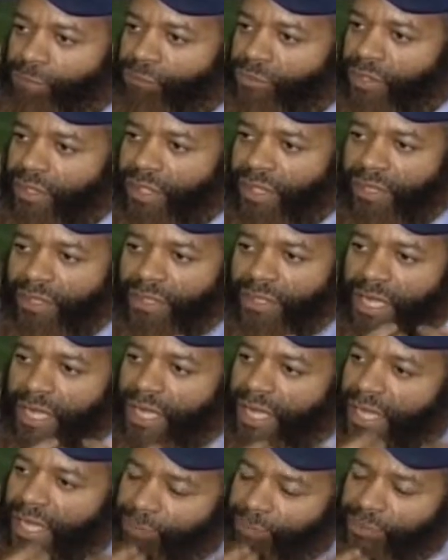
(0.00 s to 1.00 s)
Allah,
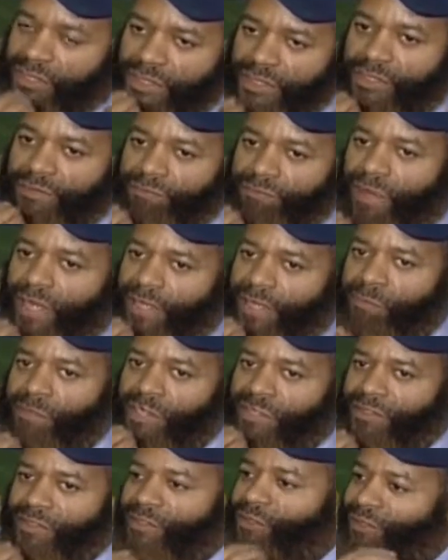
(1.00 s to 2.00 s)
please invite me
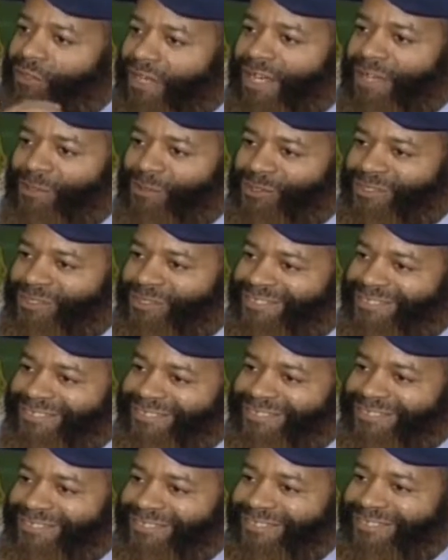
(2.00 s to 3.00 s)
to your house.
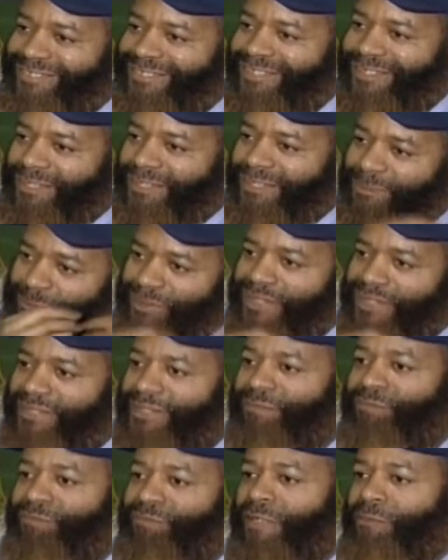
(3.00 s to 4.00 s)
Please
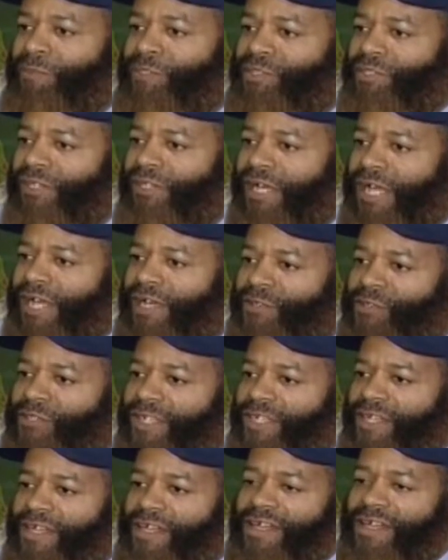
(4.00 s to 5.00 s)
invite me to your house.
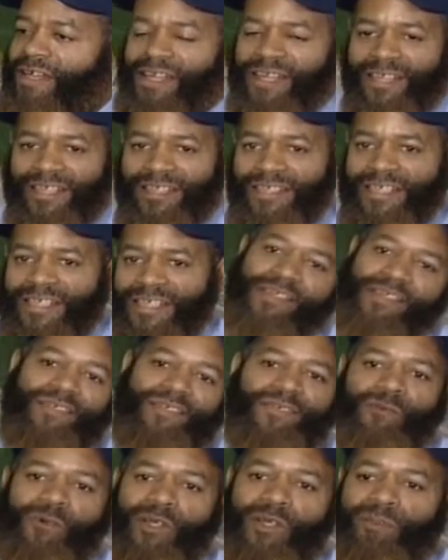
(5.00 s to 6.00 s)
And then
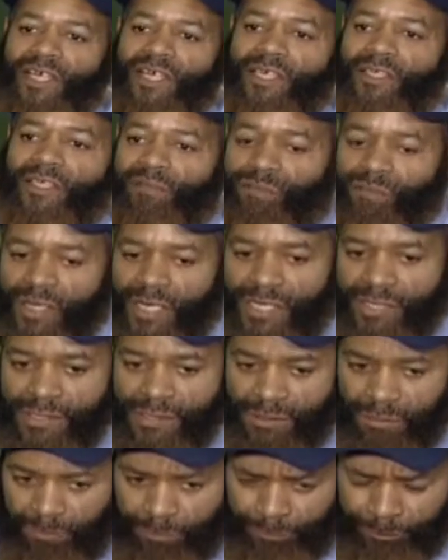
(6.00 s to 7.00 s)
one of my good
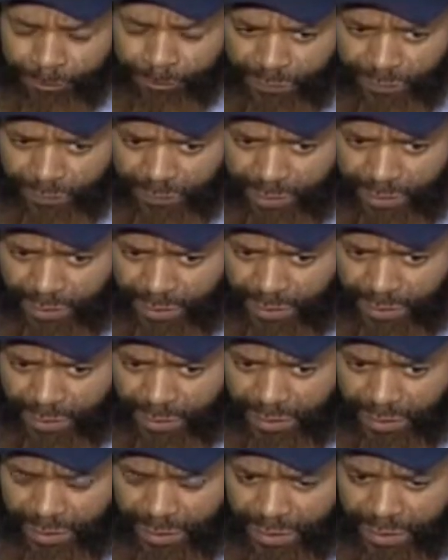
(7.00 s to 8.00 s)
friends,
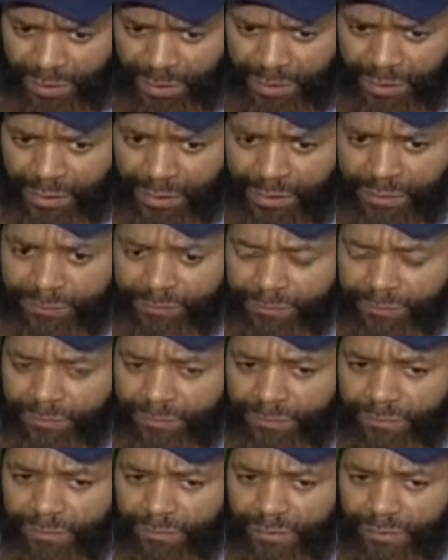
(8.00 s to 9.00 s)

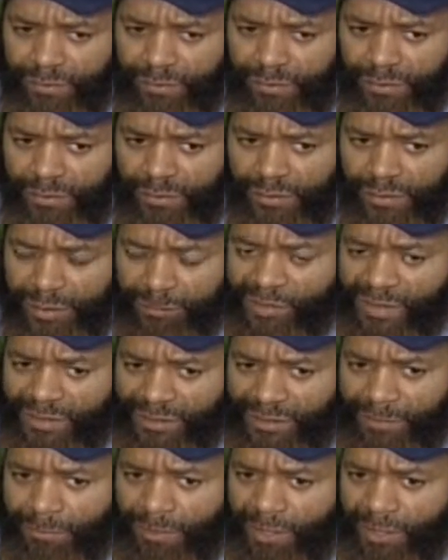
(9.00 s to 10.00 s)

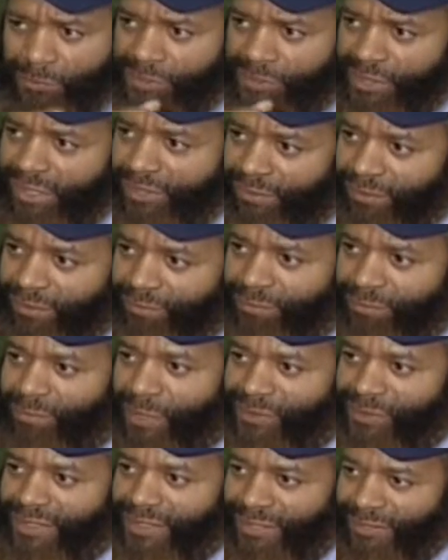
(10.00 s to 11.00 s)
Abdullah
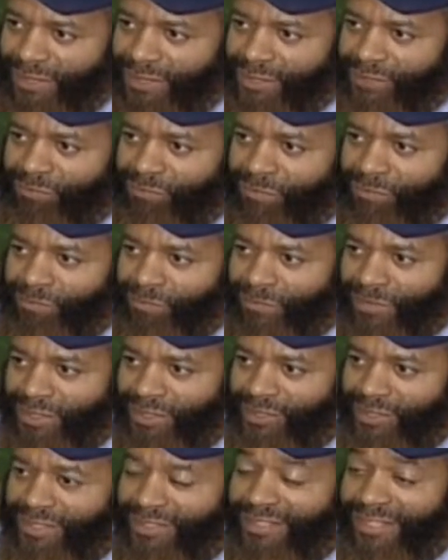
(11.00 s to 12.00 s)
Bawazir, he's from
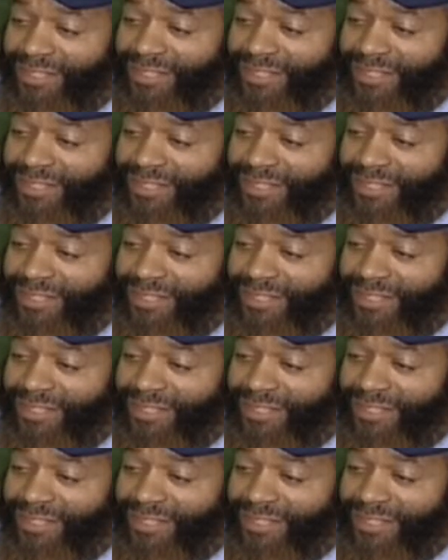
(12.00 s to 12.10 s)
Jeddah.